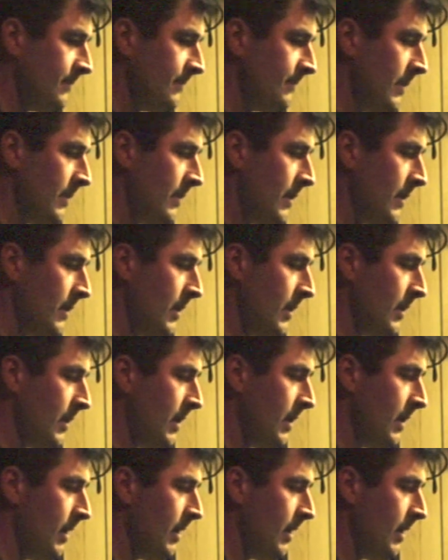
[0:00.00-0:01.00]

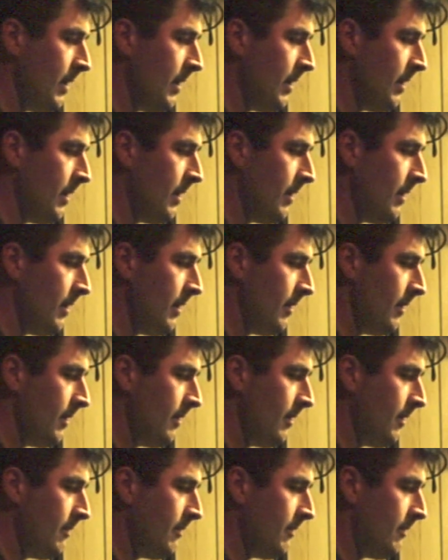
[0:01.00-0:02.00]

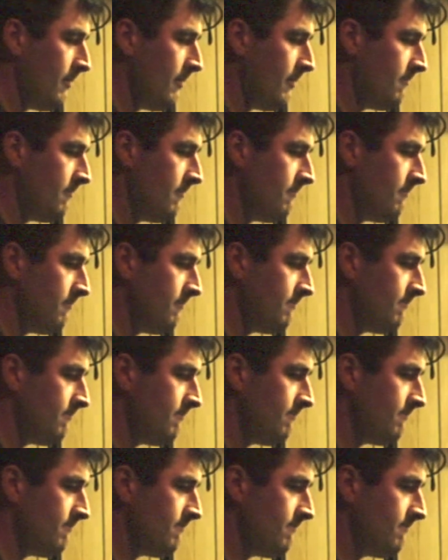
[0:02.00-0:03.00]

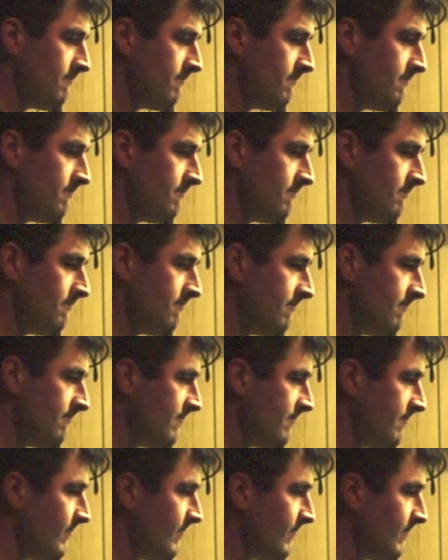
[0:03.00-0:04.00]

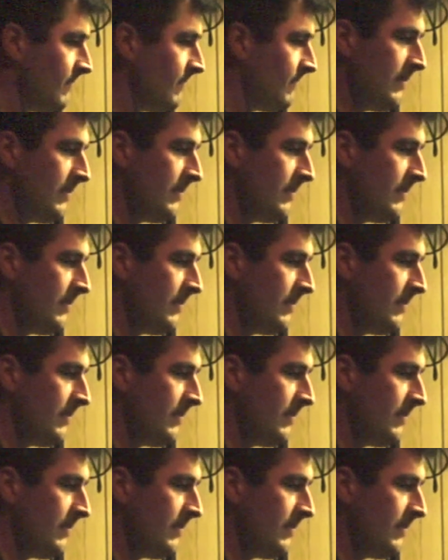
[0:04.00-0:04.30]
This person isn't speaking.